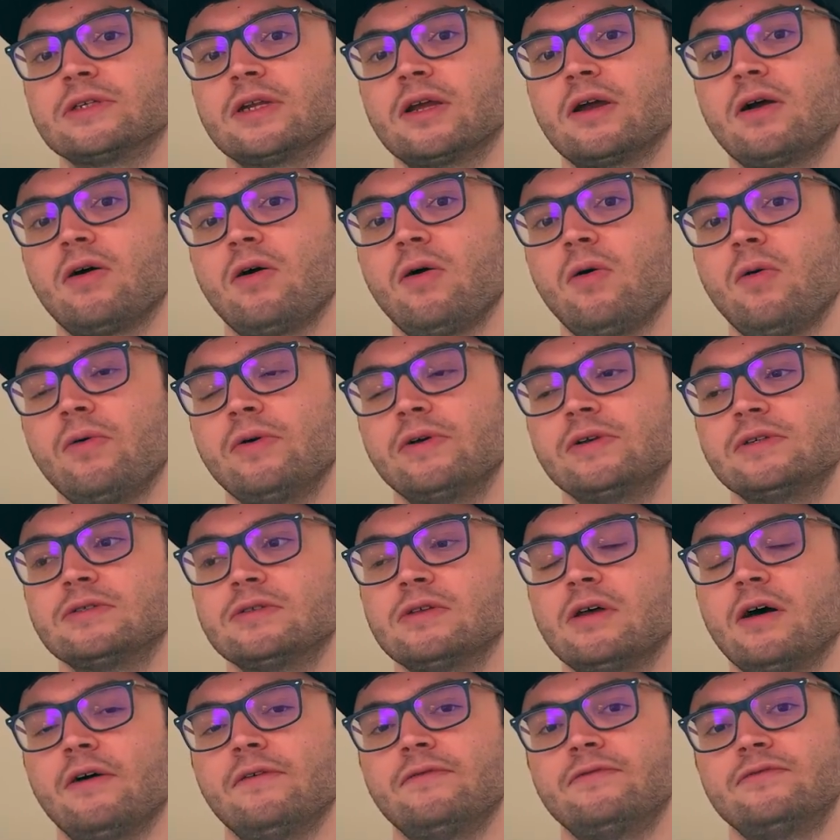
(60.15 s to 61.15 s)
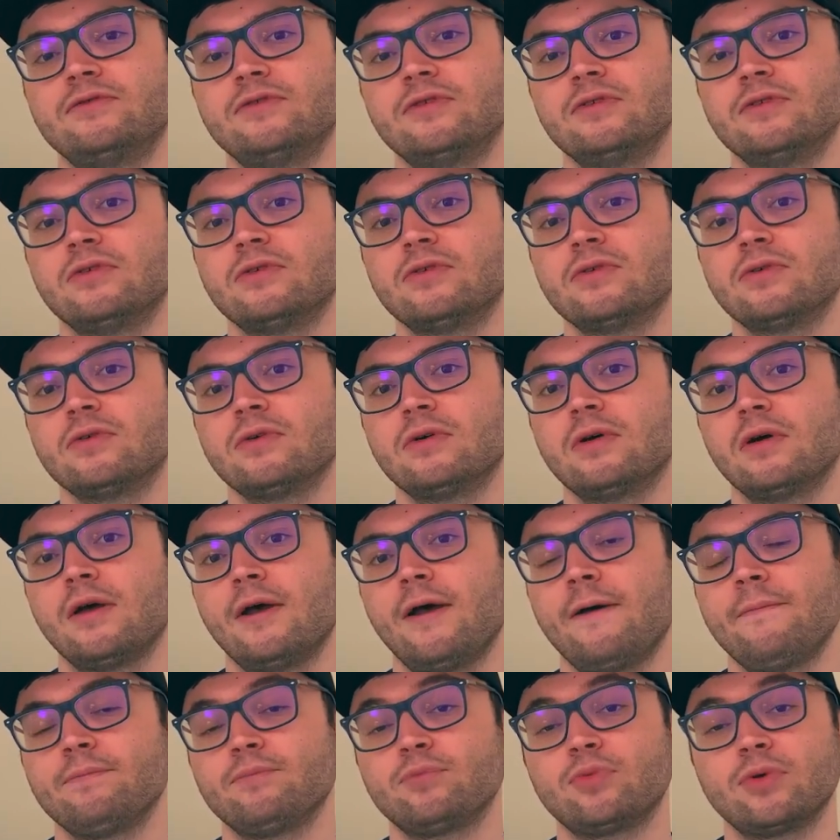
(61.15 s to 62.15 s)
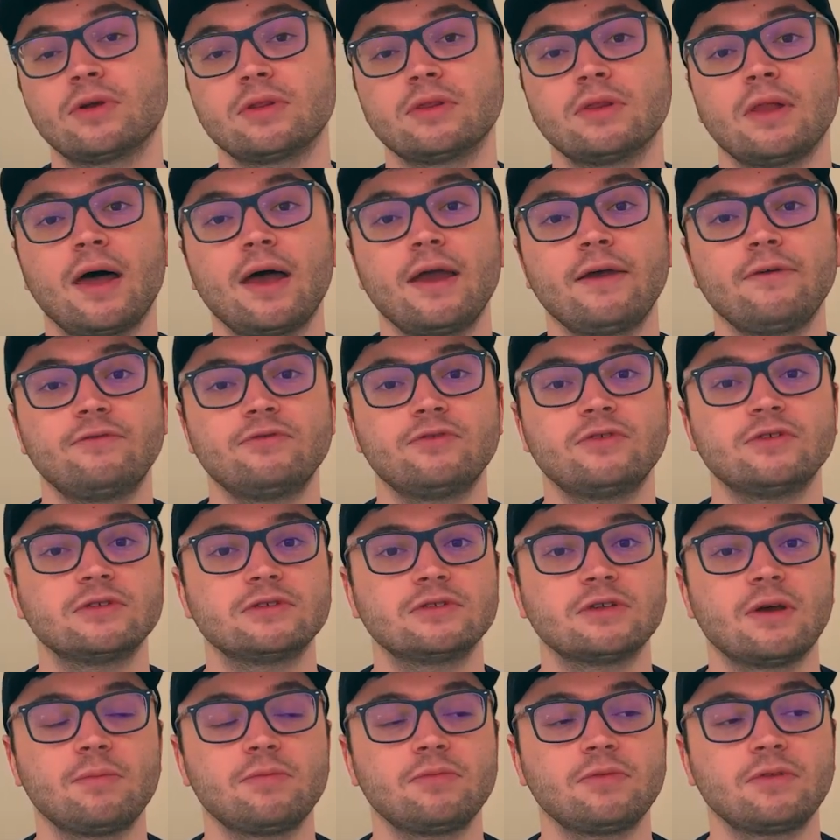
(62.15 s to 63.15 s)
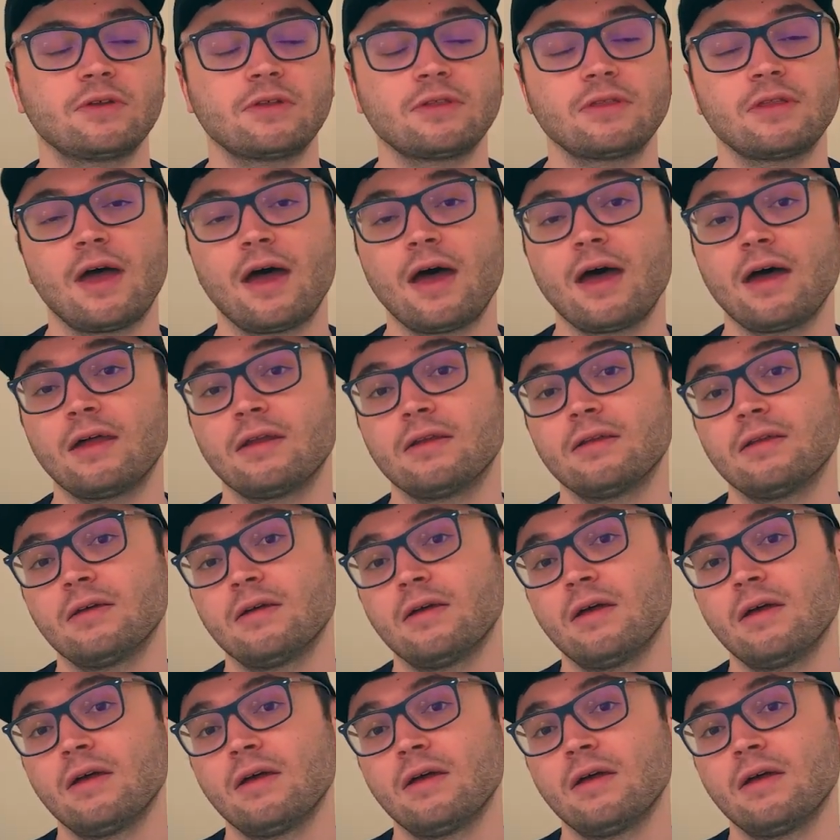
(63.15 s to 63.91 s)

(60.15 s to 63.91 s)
and I always loved to bring life to something that,